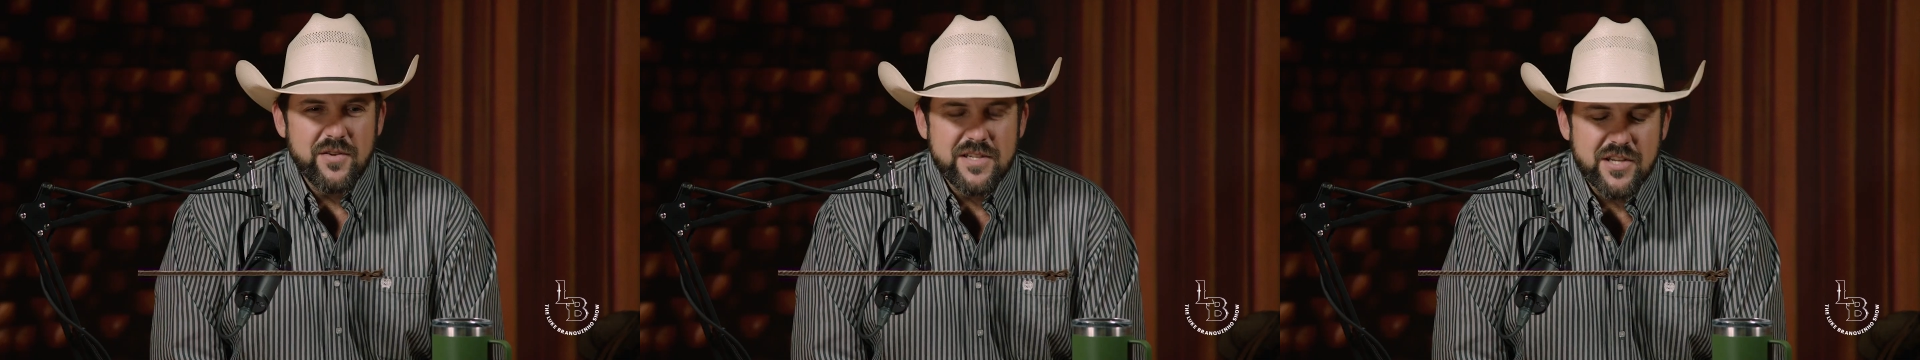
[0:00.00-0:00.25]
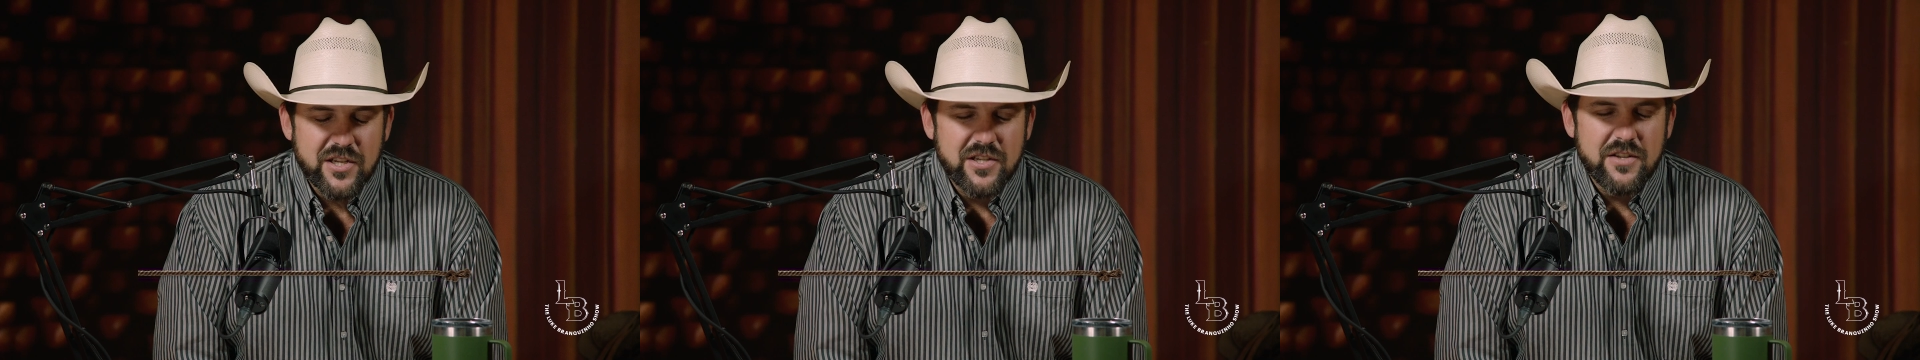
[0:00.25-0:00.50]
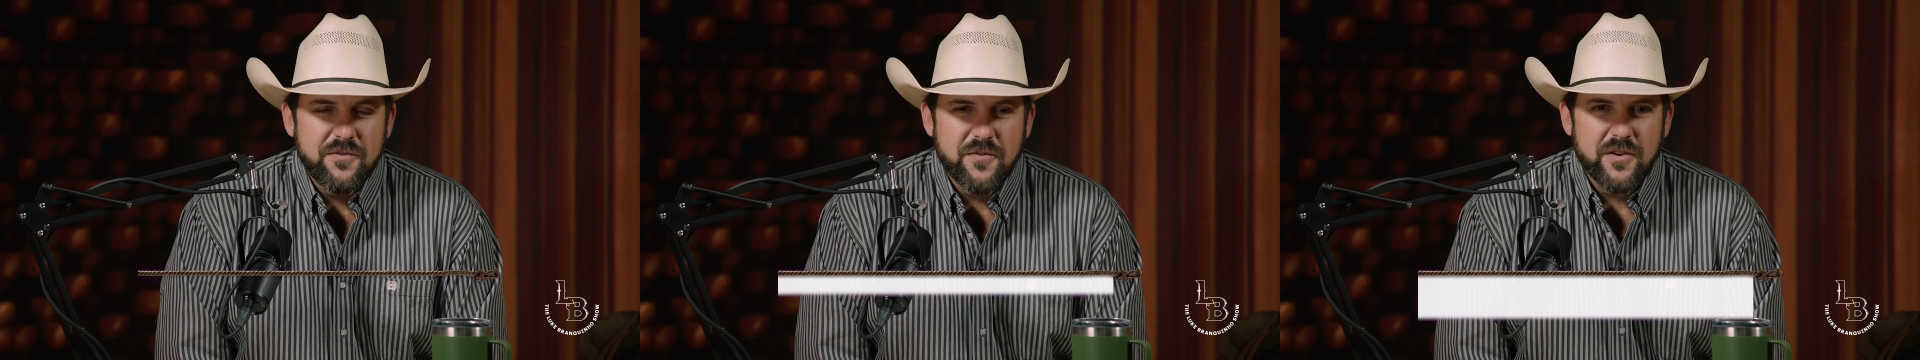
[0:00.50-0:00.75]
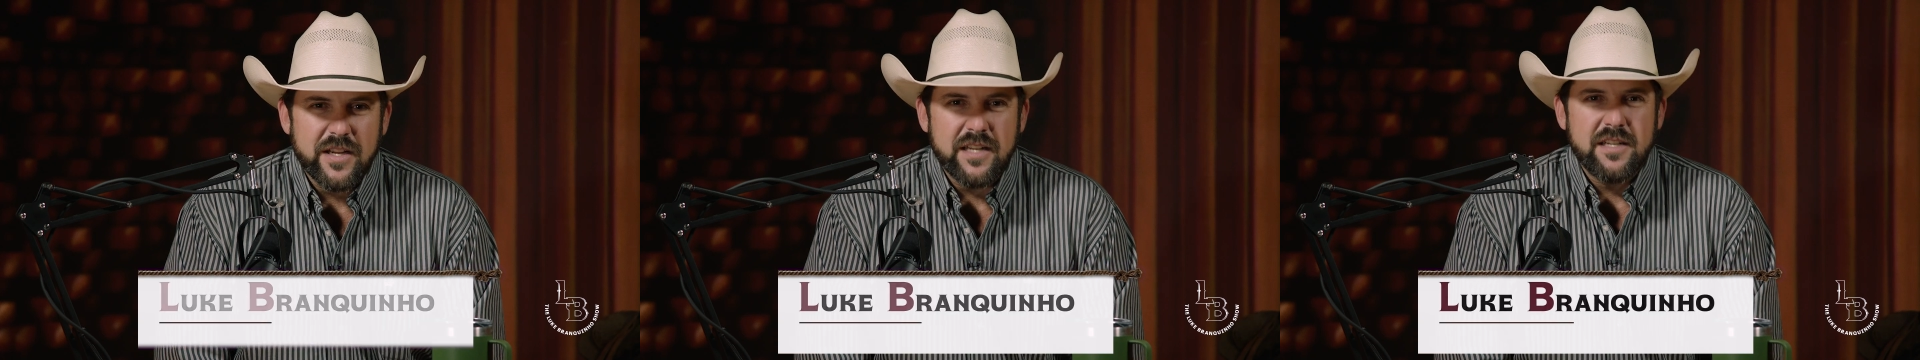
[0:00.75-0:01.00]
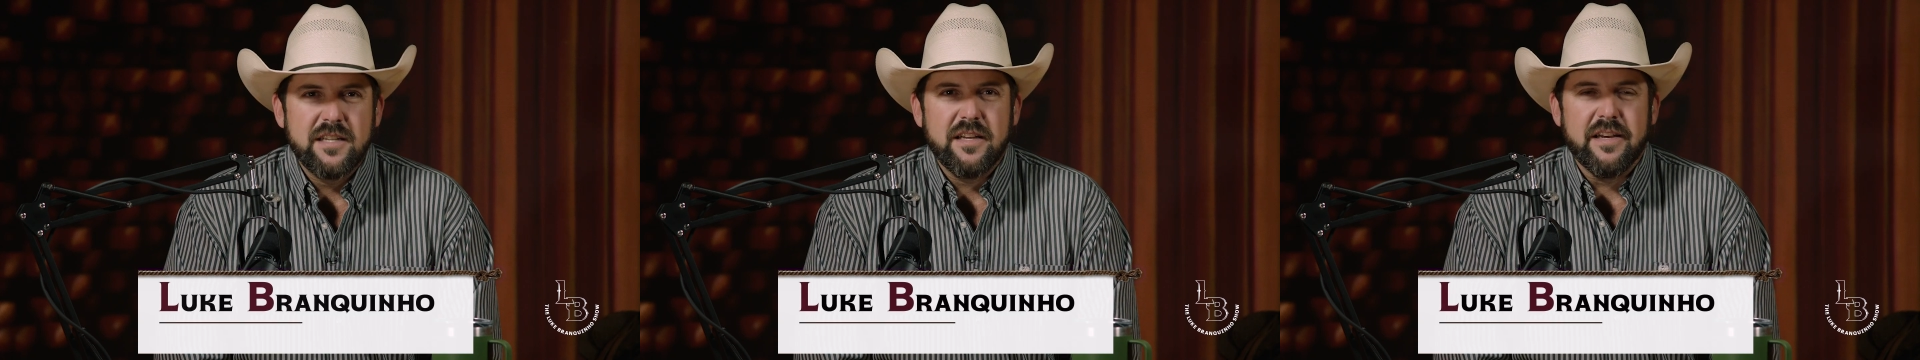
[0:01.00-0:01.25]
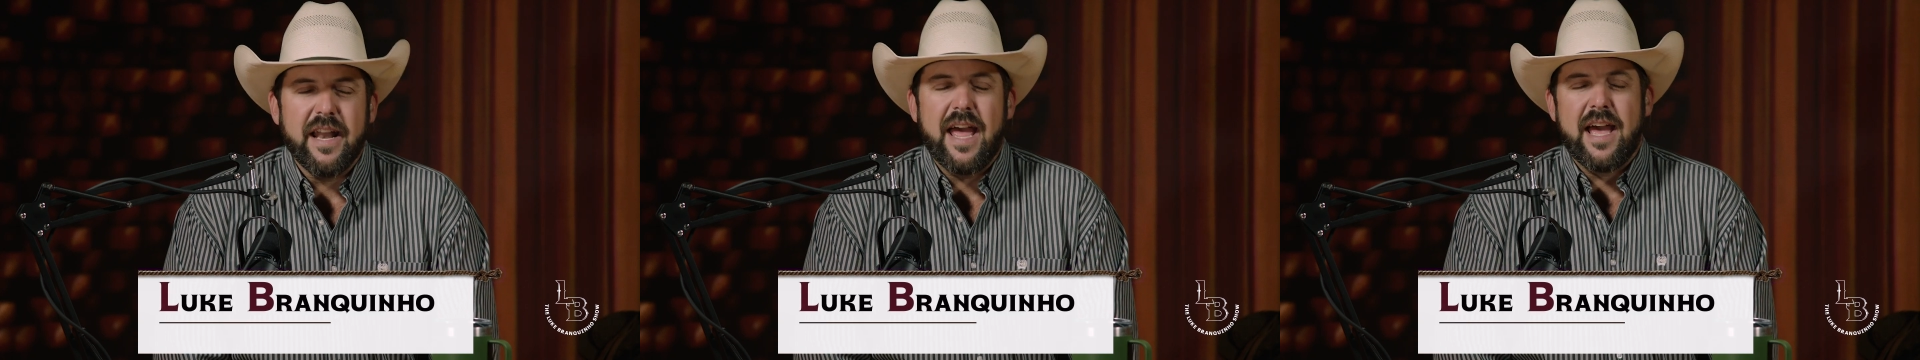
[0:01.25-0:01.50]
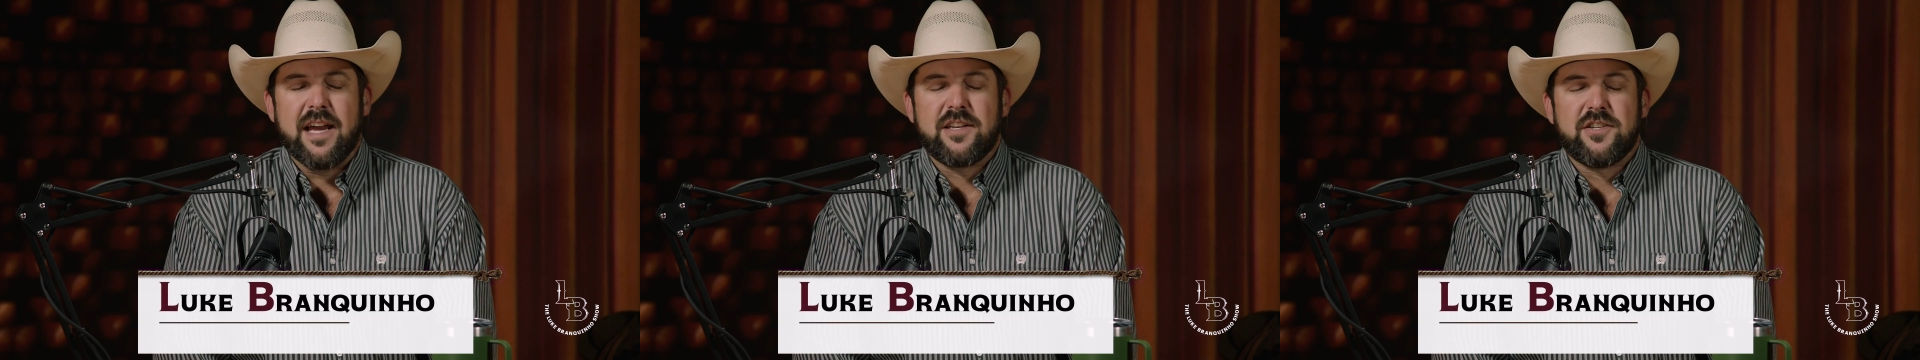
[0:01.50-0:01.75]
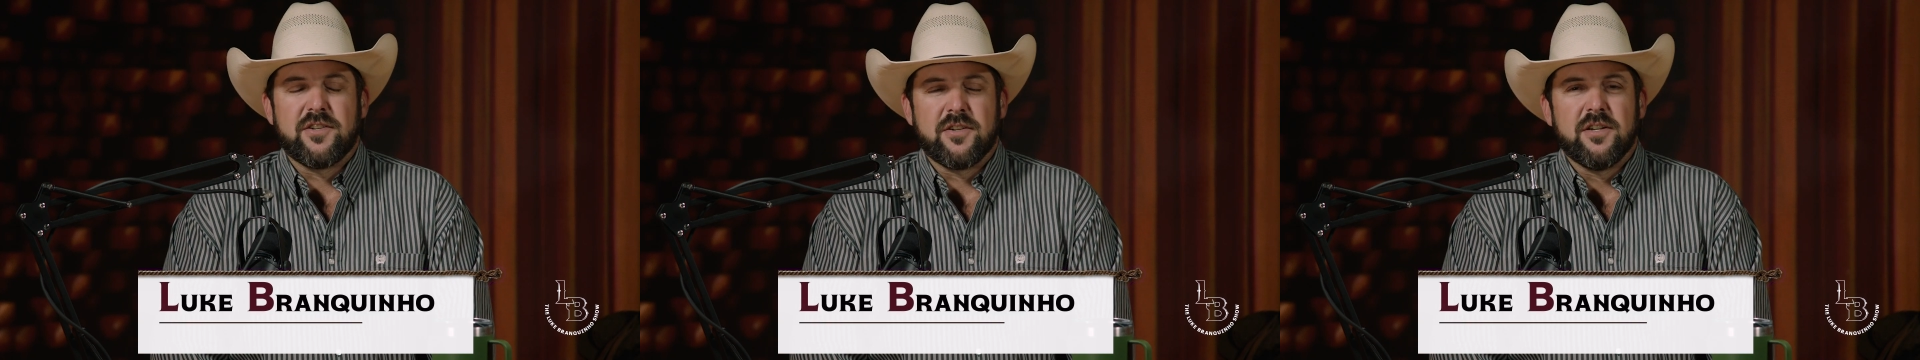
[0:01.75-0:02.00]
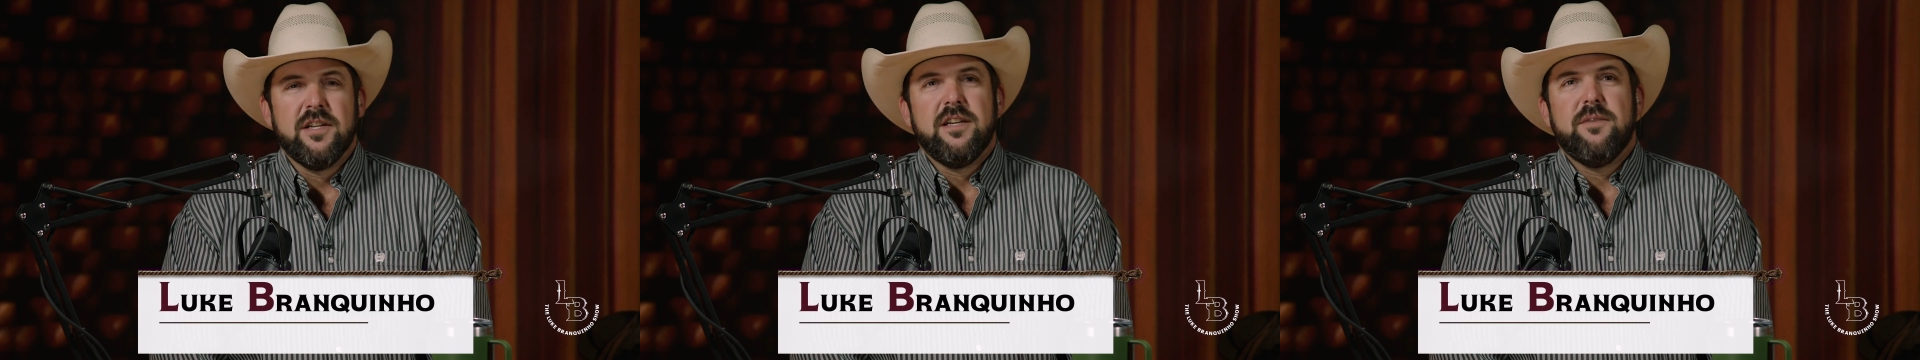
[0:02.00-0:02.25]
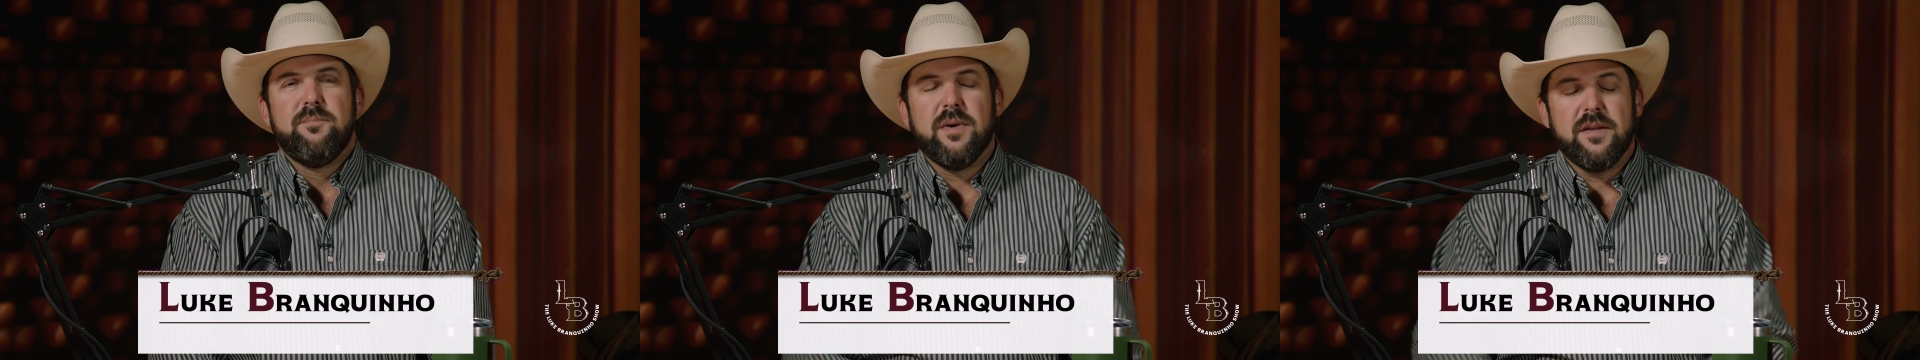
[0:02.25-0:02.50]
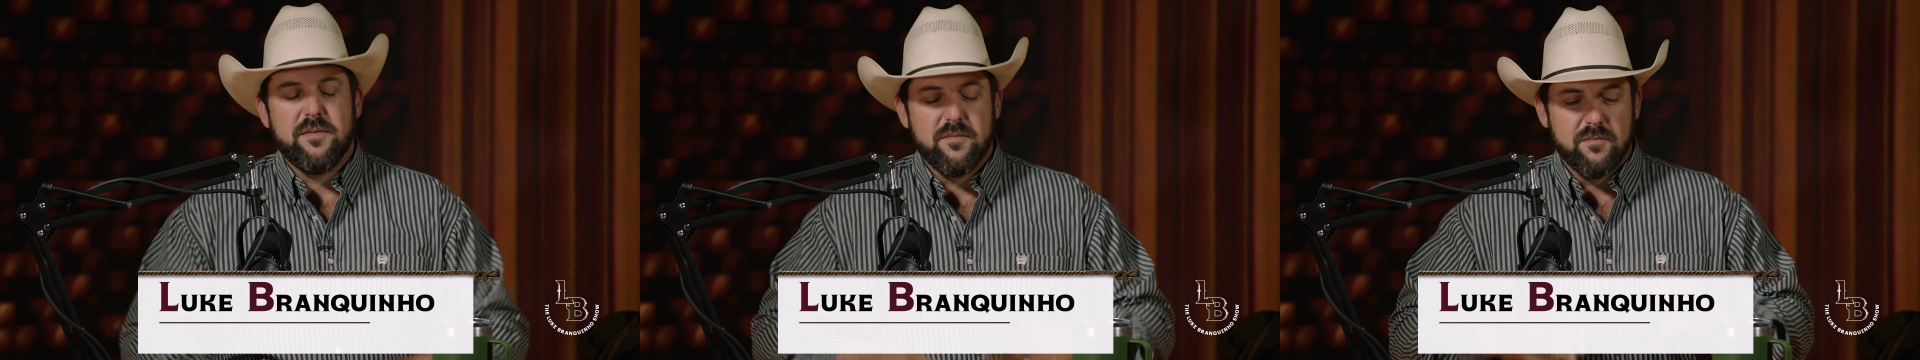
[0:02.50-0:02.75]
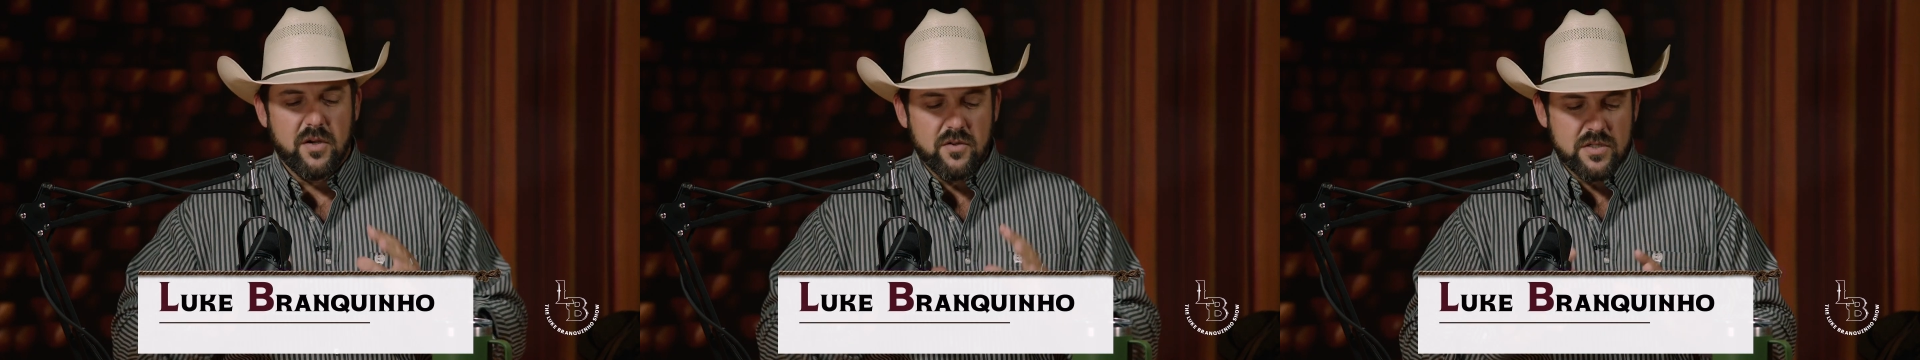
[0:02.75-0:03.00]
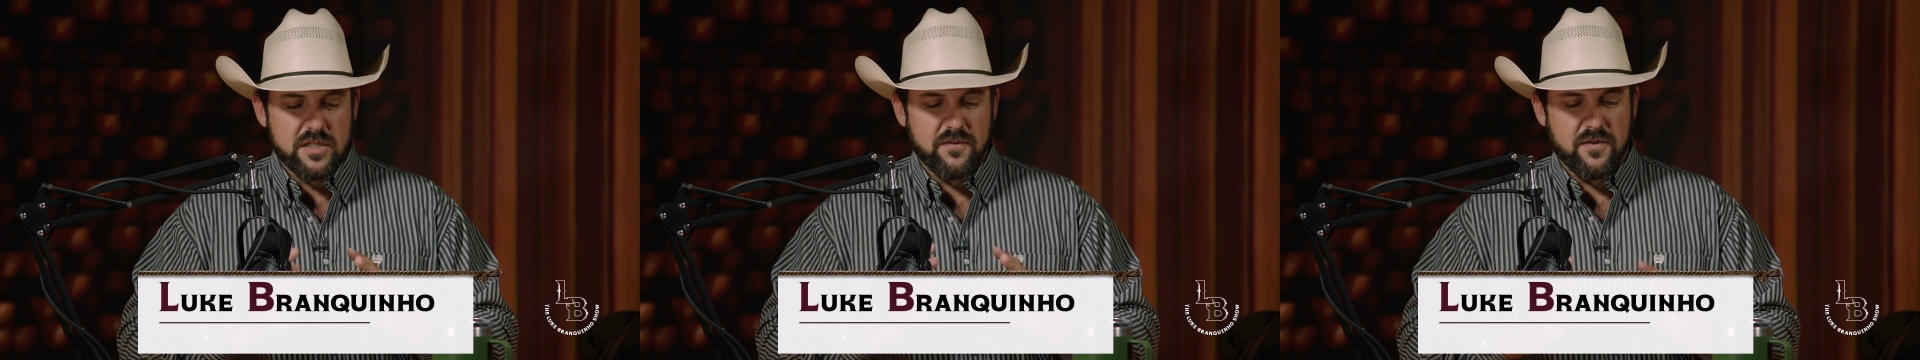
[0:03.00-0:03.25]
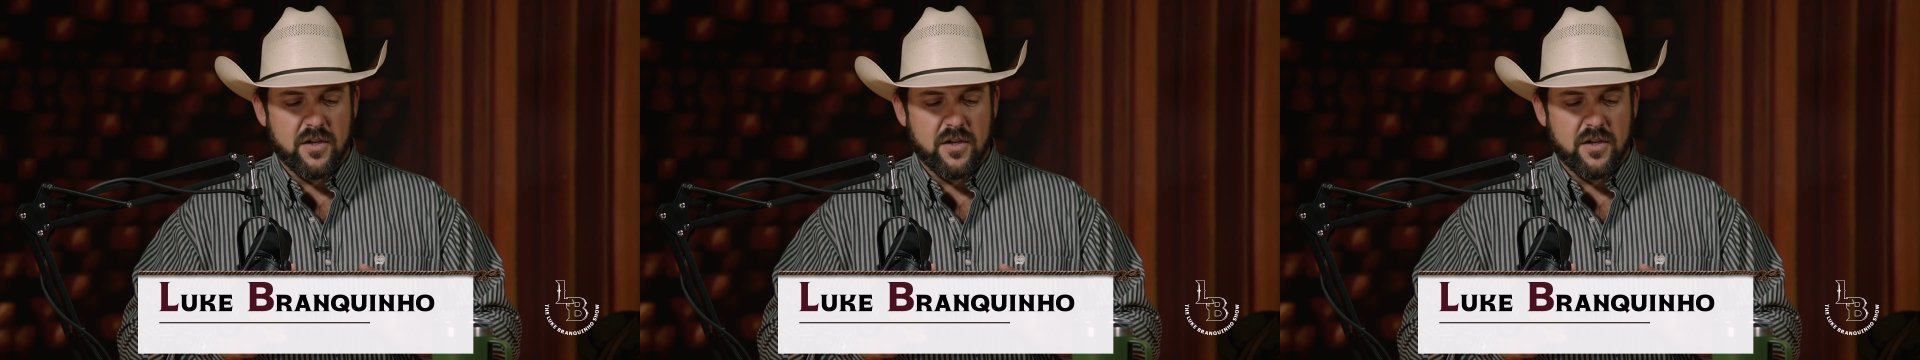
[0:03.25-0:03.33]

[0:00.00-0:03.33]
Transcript: is a good friend, an actor, but most of